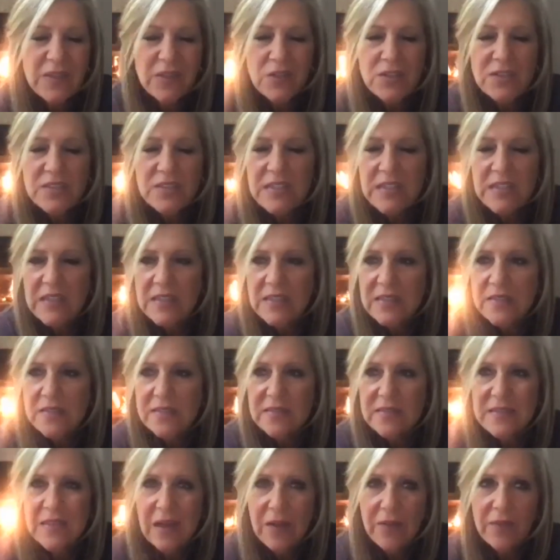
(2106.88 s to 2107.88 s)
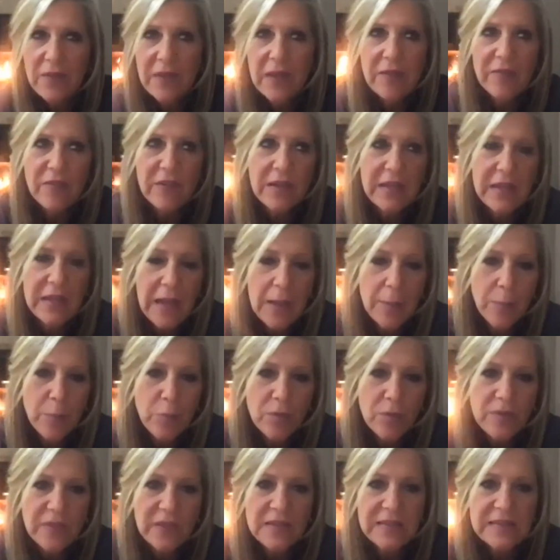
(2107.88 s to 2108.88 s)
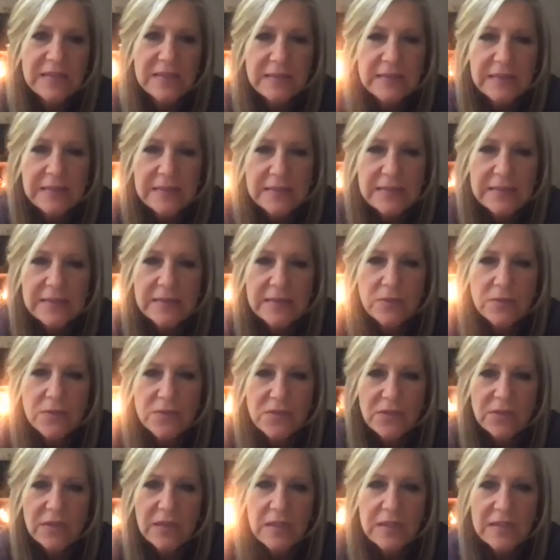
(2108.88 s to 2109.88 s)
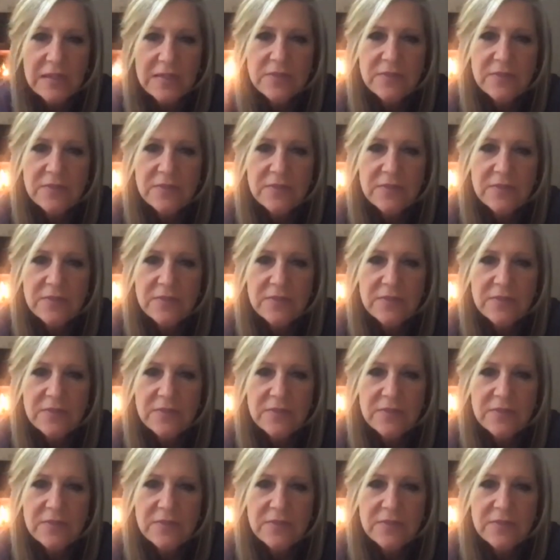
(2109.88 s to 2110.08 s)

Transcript: their teeth because now they have a gap where they didn't. Those are kinds of